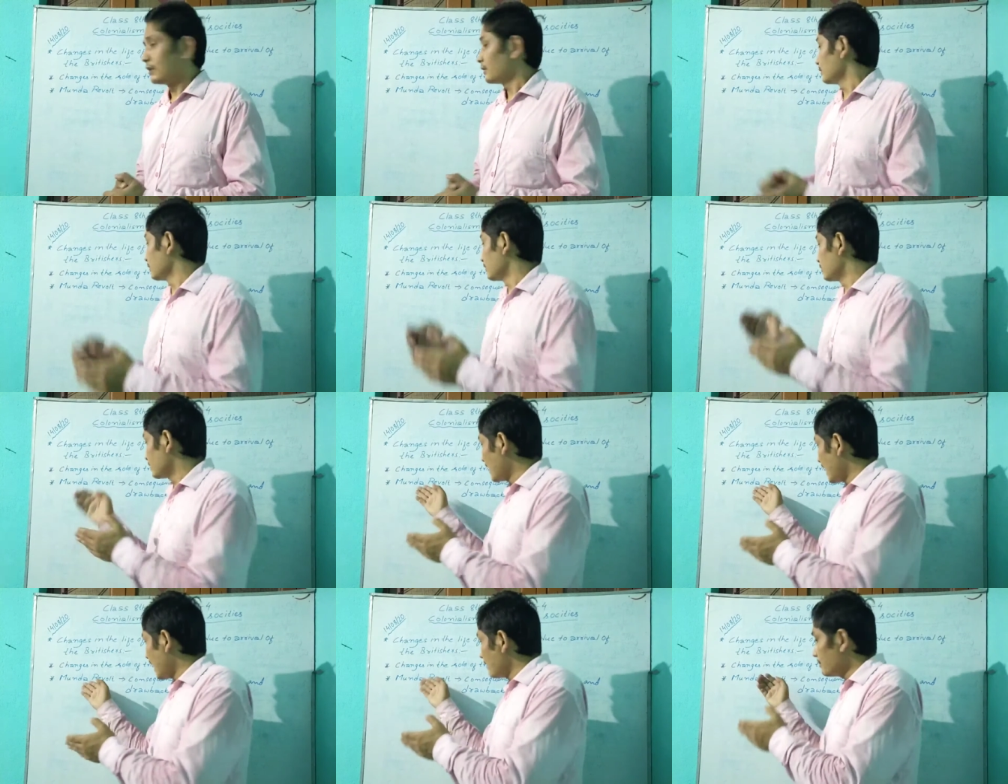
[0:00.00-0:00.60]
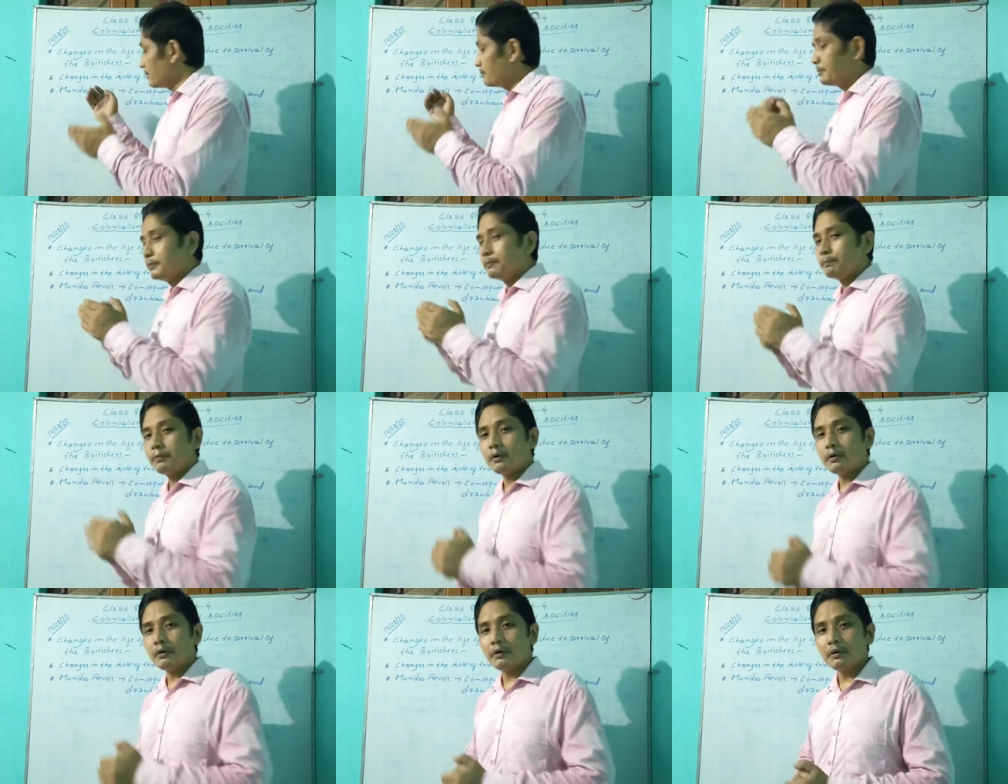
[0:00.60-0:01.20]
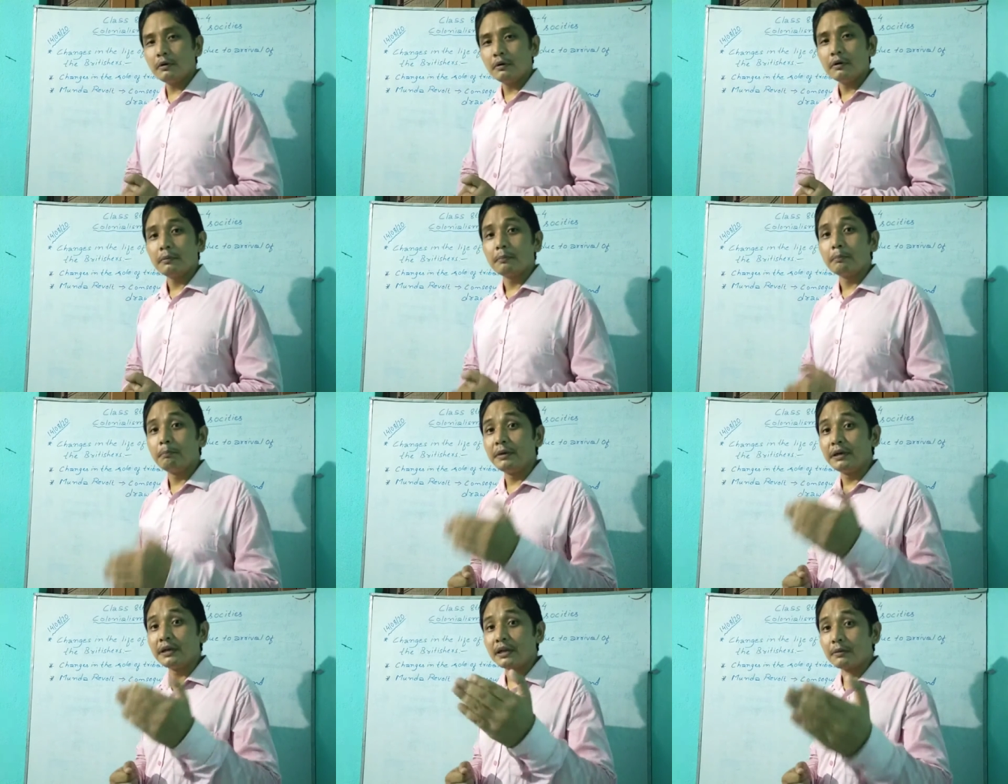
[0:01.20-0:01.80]
The tribal people
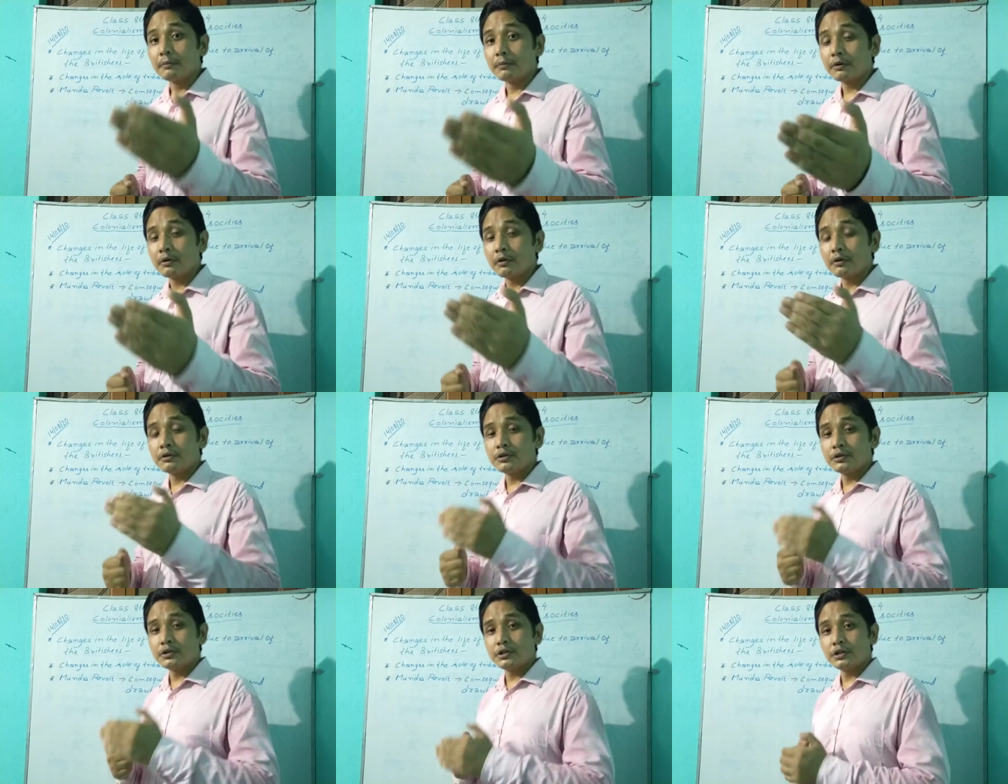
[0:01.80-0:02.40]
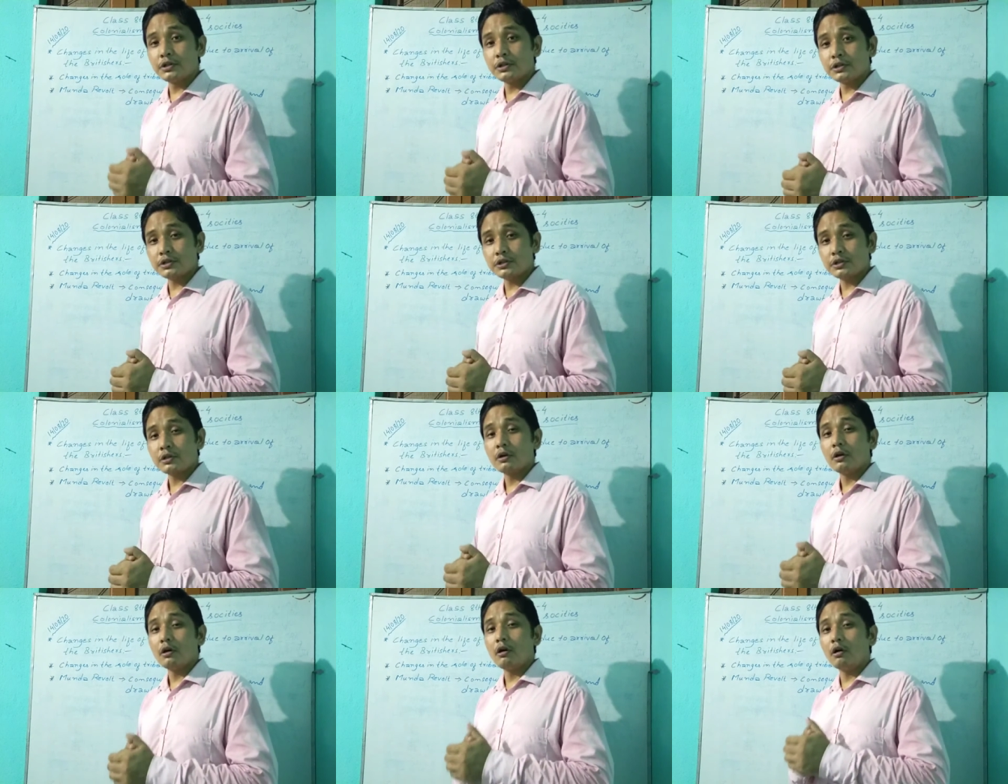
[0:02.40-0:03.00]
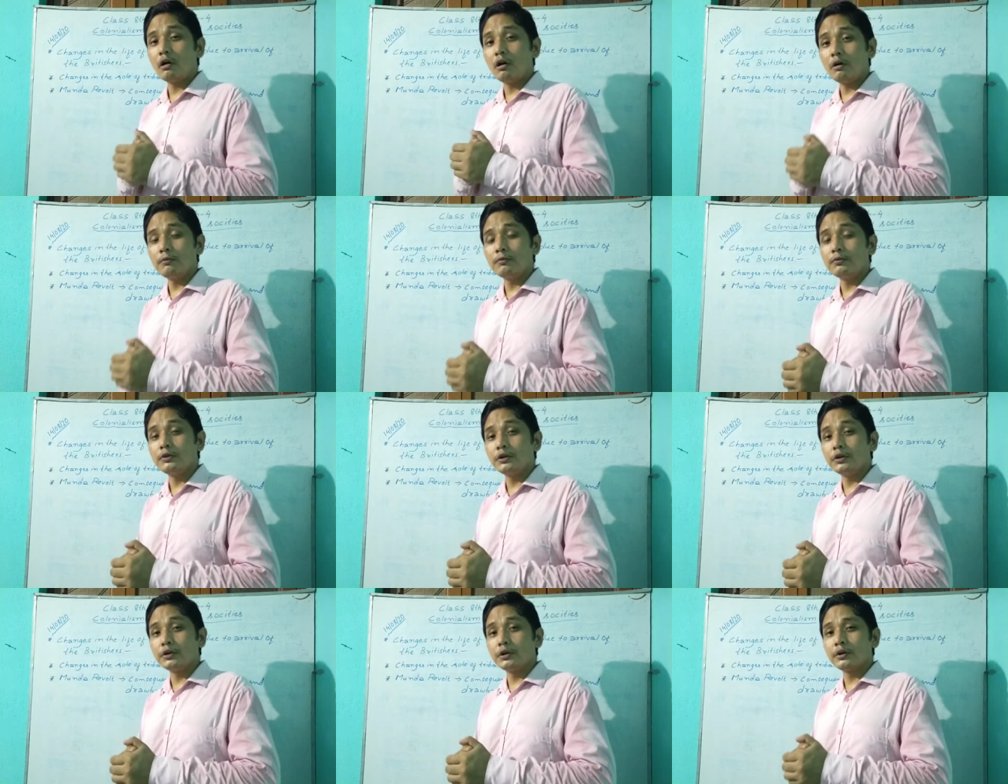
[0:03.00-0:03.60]
became conscious
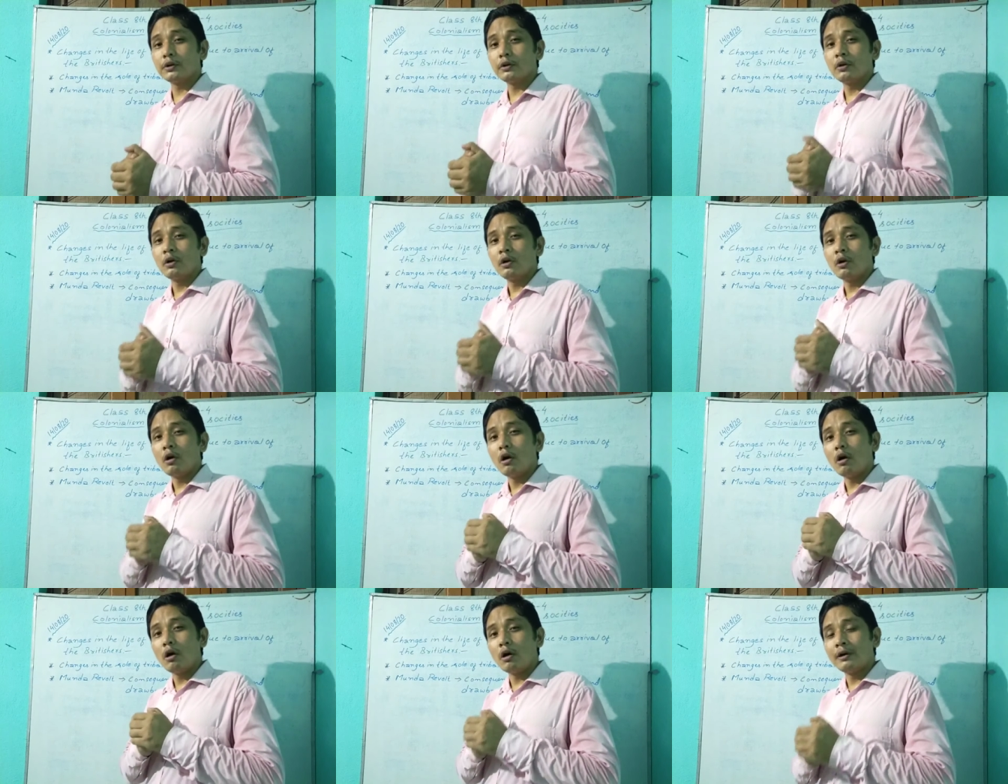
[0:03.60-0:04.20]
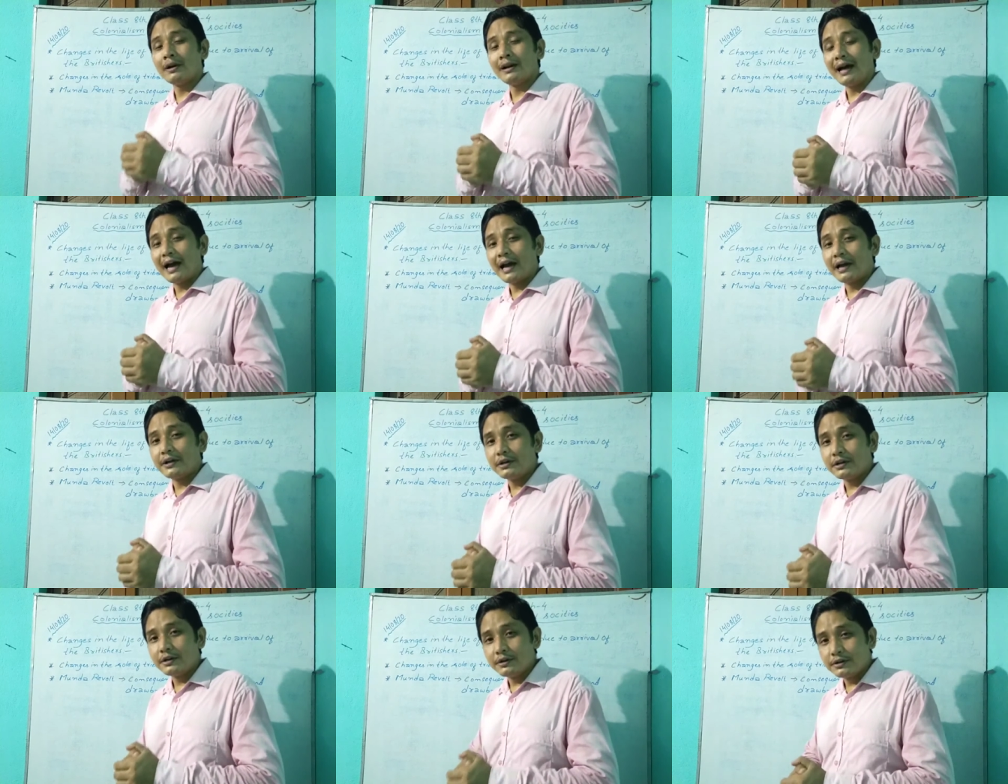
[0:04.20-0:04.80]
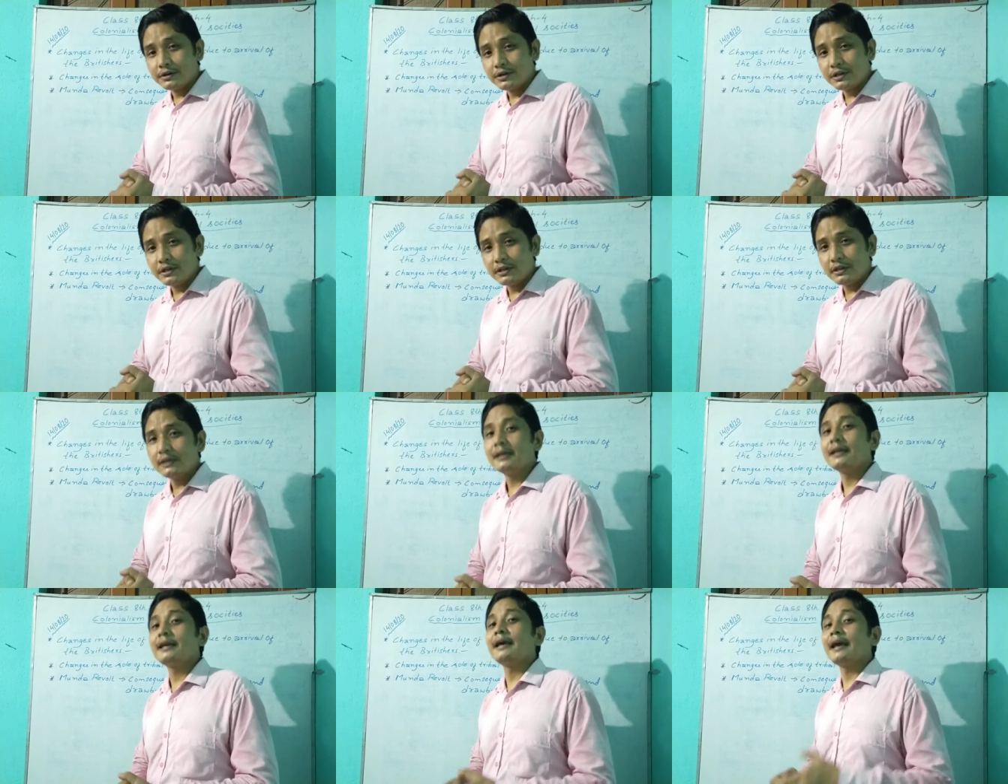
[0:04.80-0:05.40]
of their own
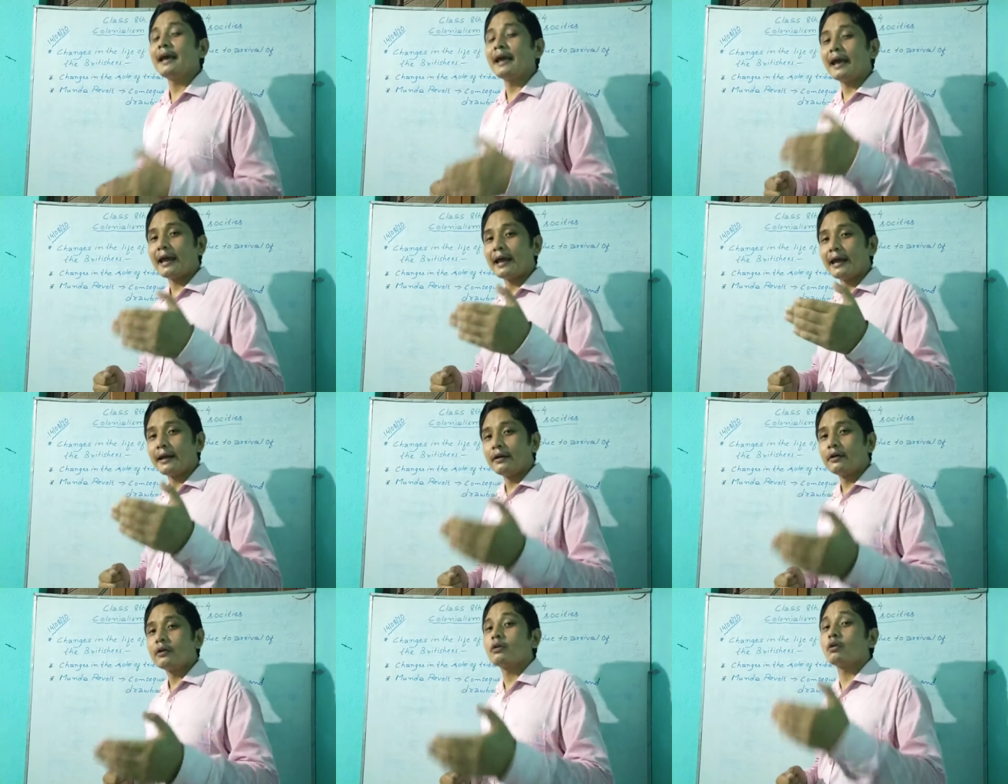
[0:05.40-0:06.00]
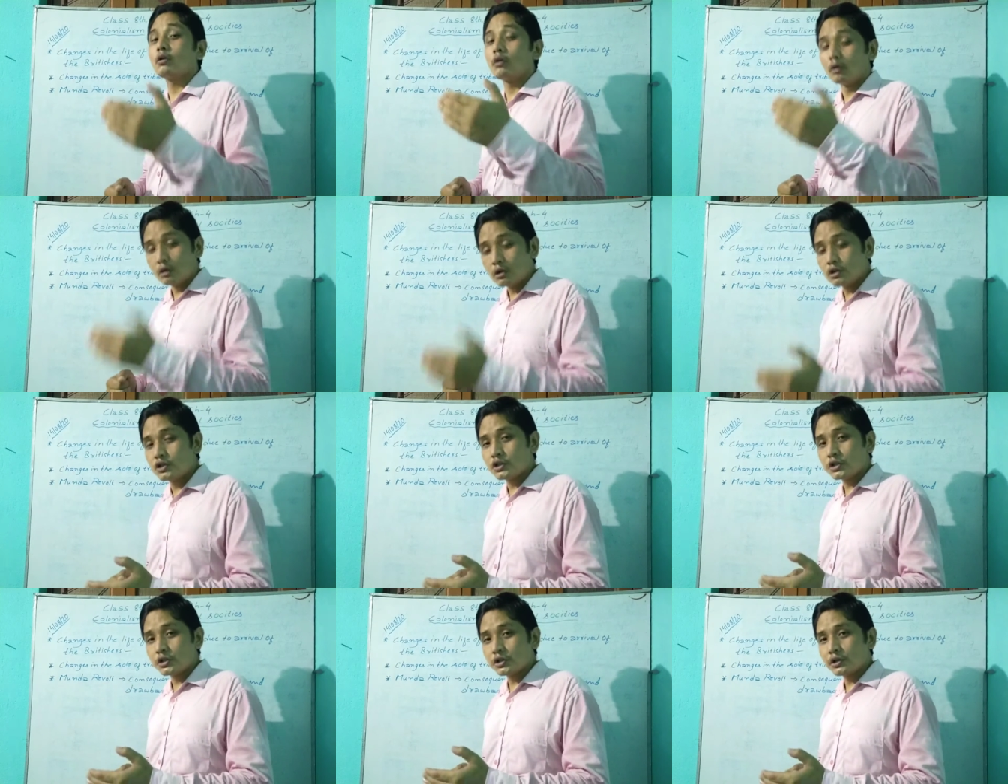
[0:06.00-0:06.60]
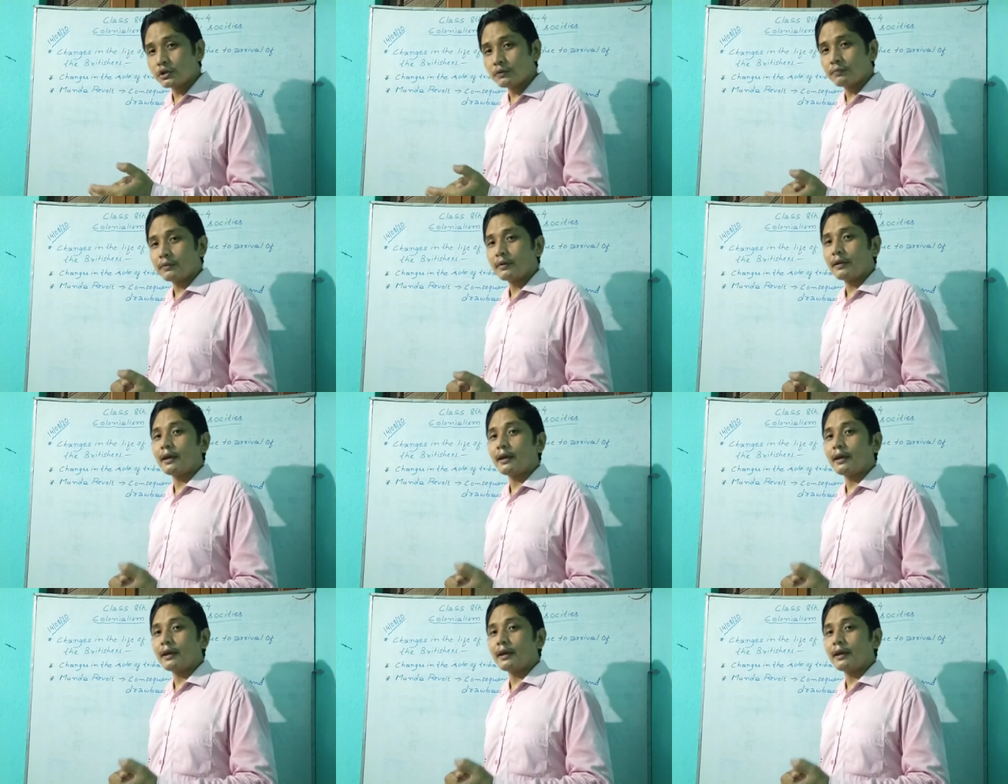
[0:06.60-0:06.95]
identity and culture,